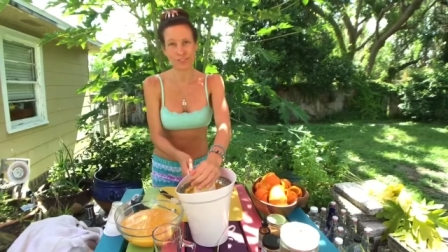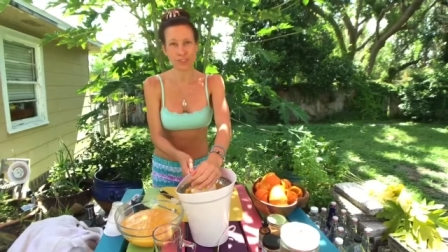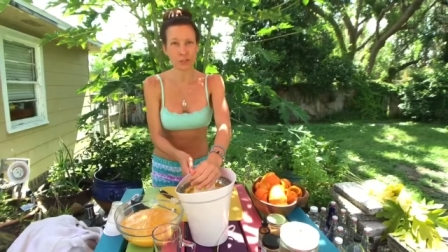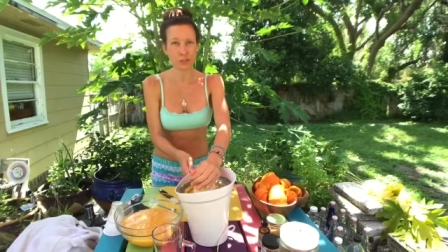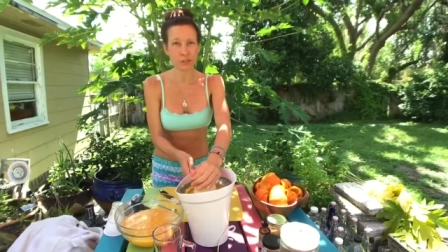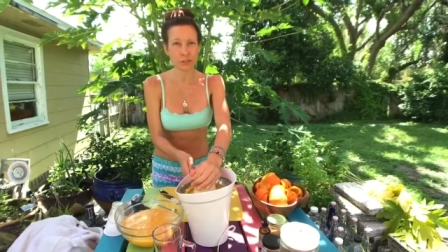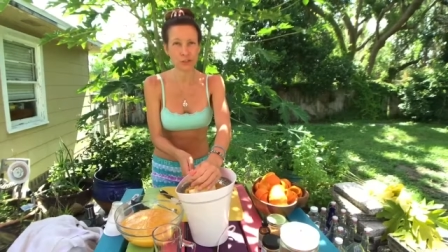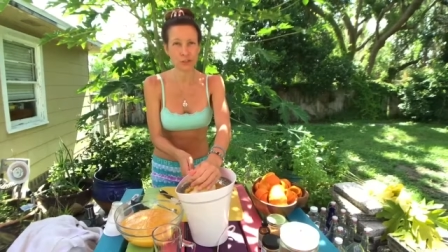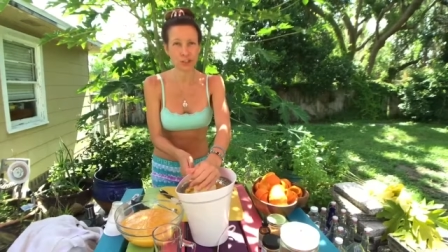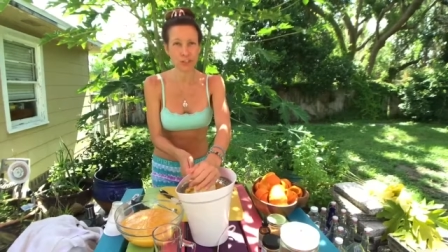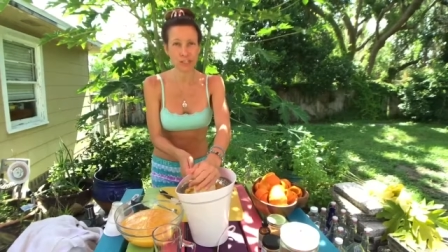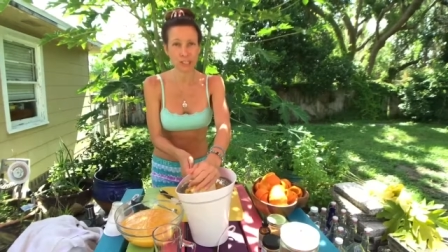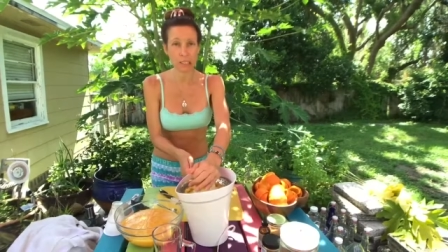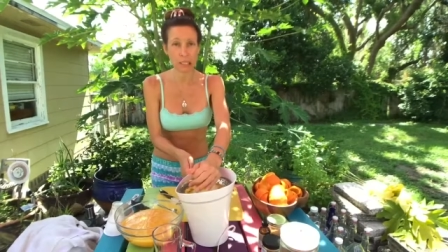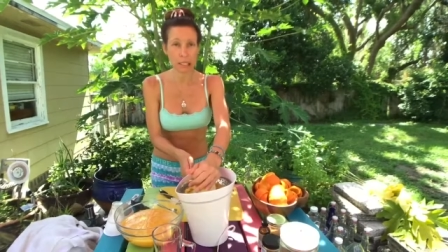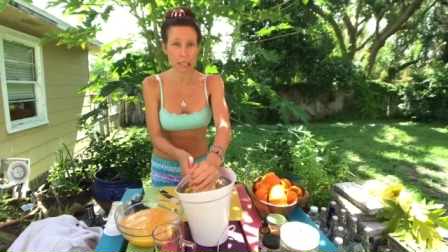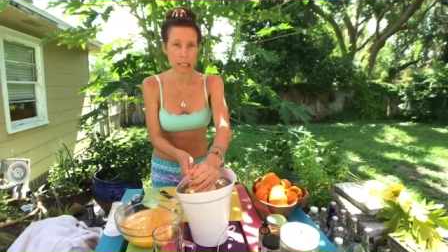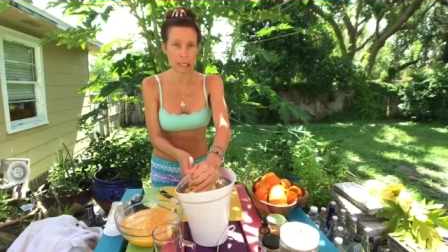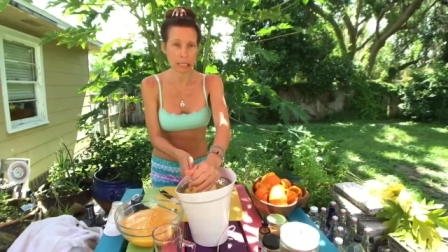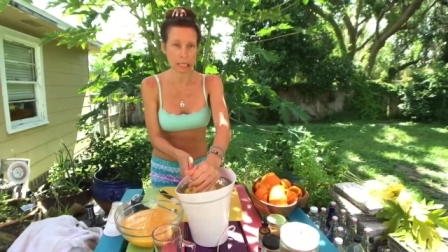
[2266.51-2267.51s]
you should
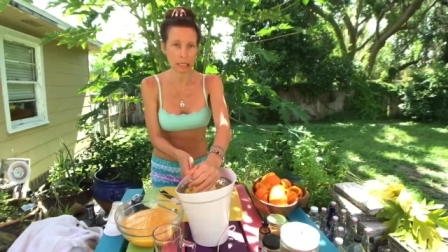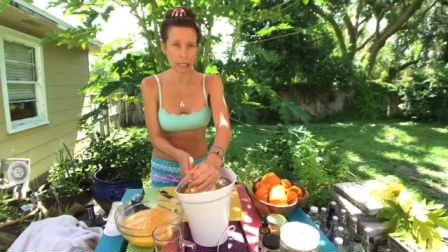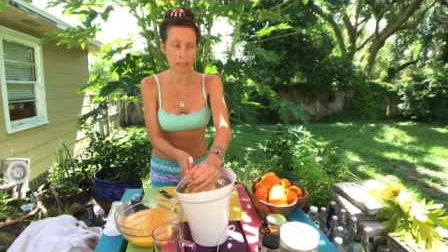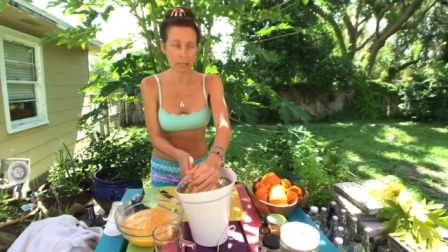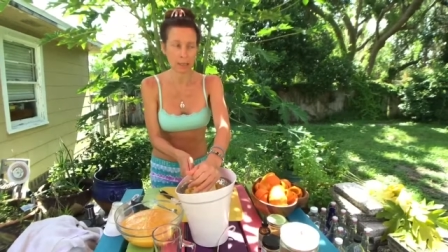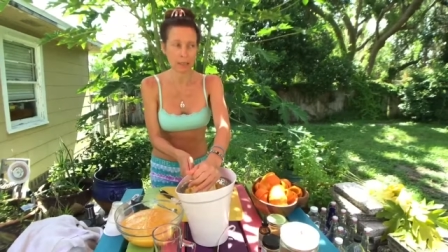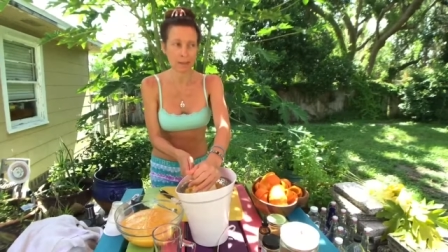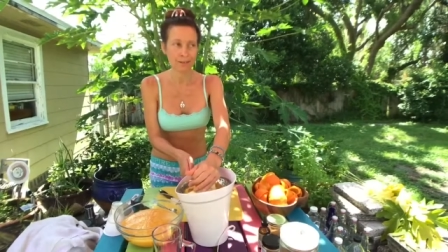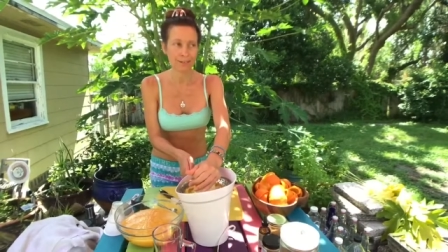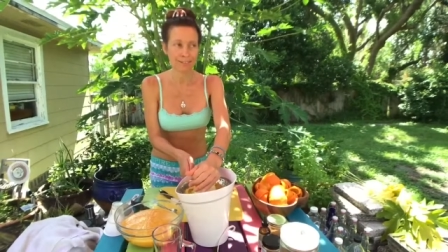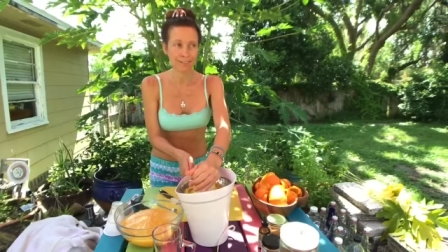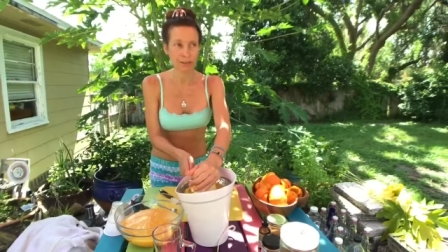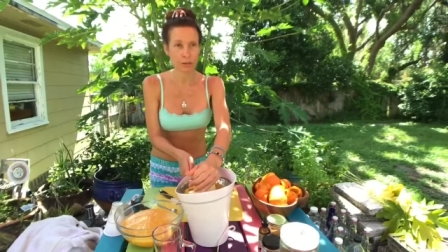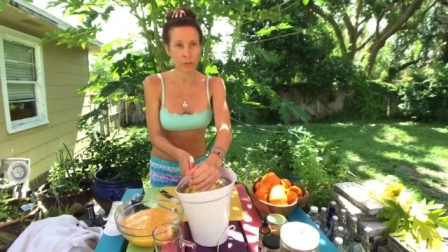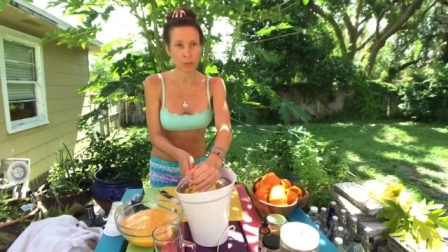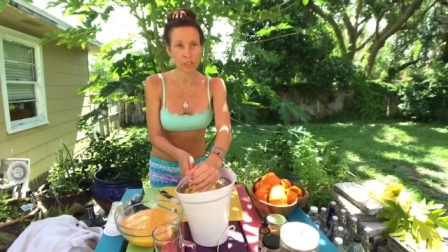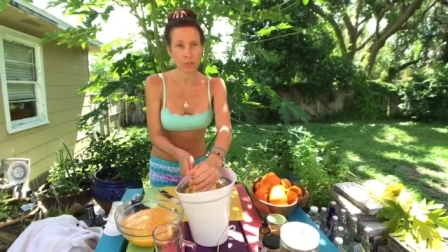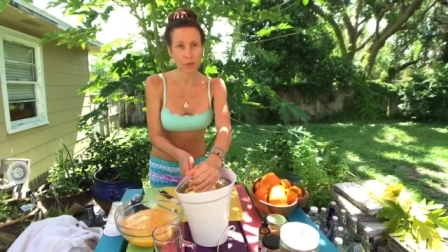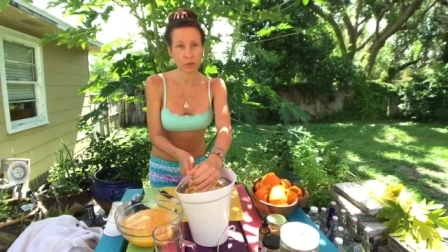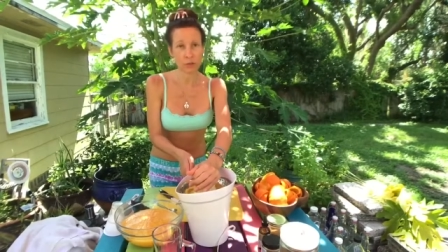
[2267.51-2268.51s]
think,
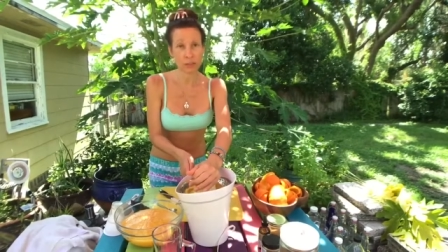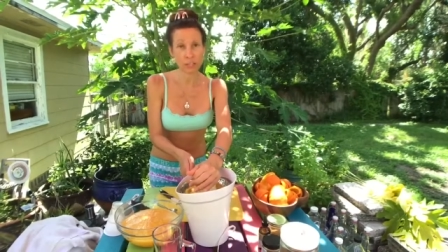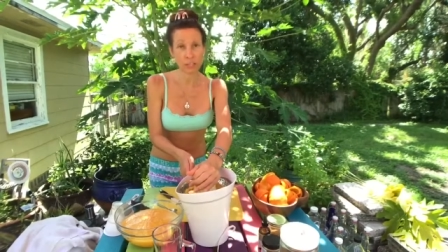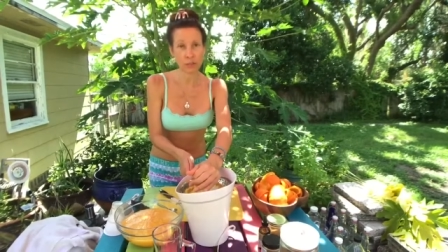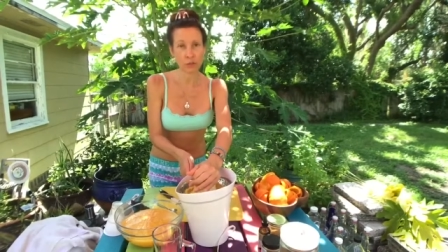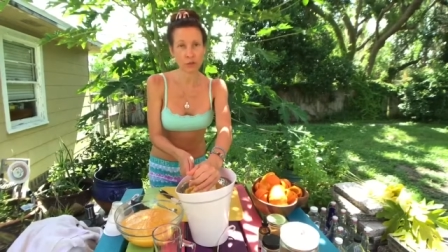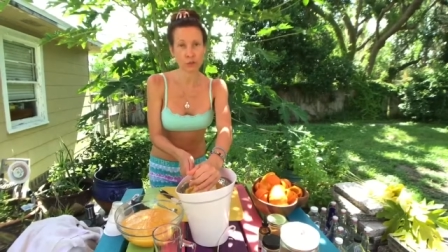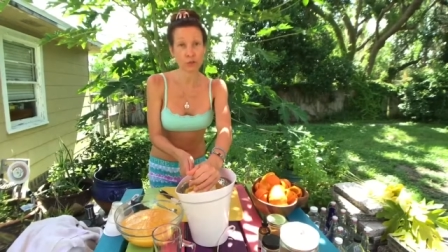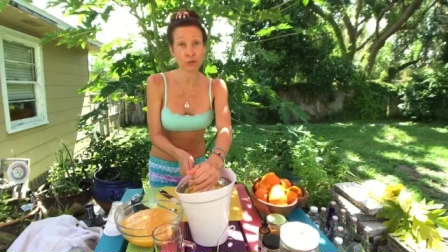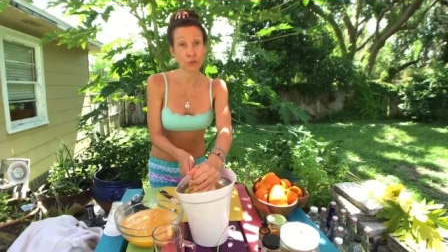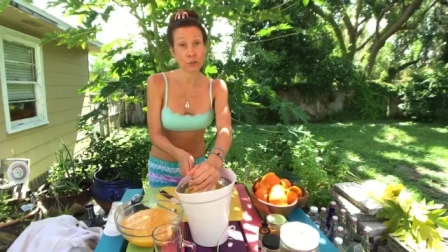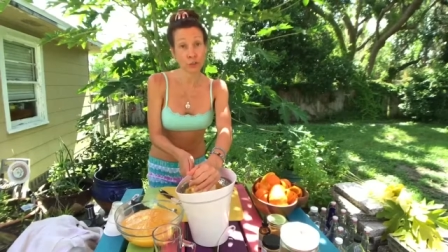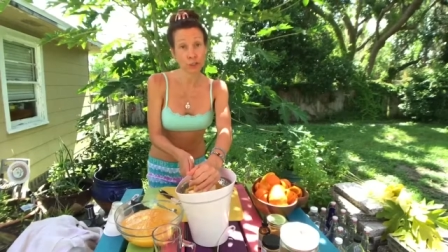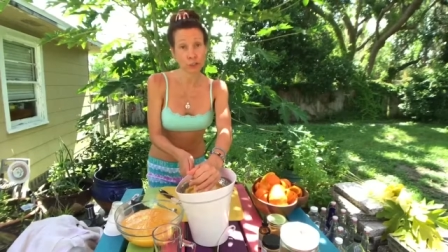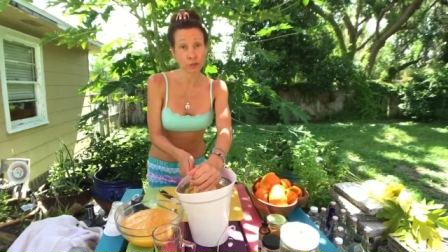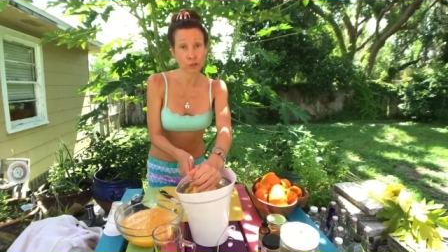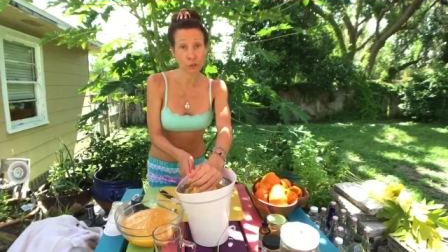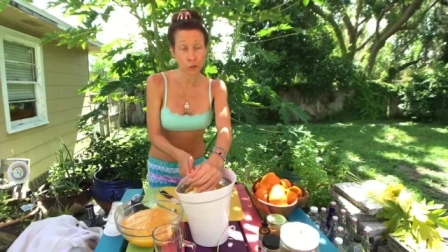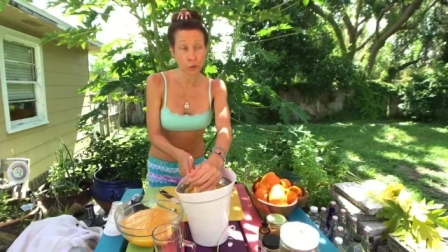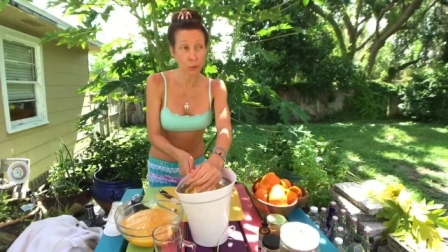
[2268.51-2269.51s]
what you think you should
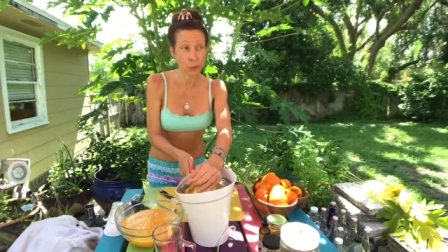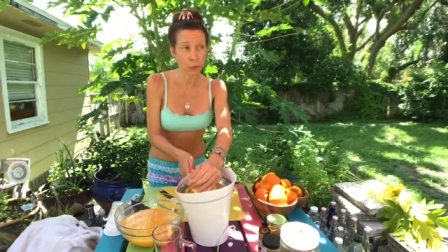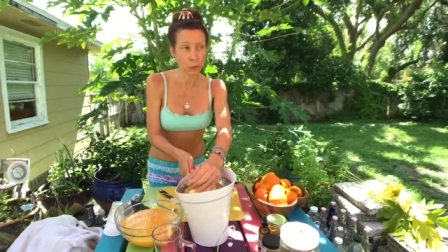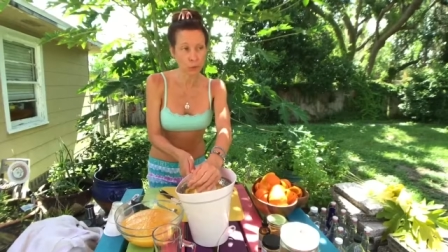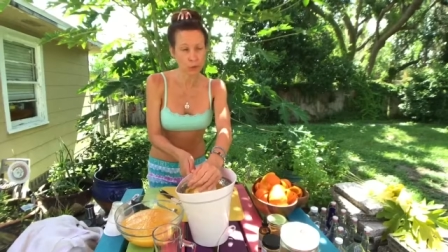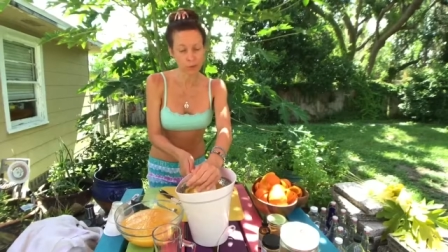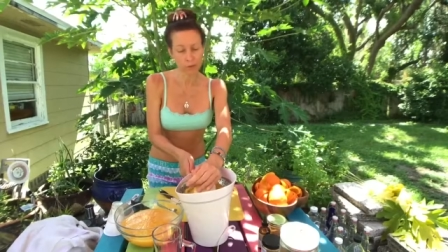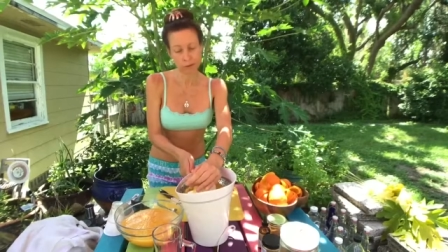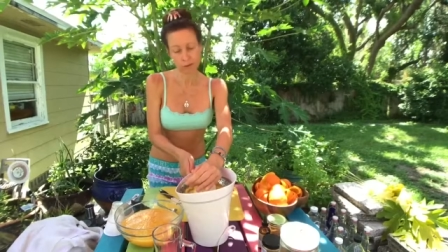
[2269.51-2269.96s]
do,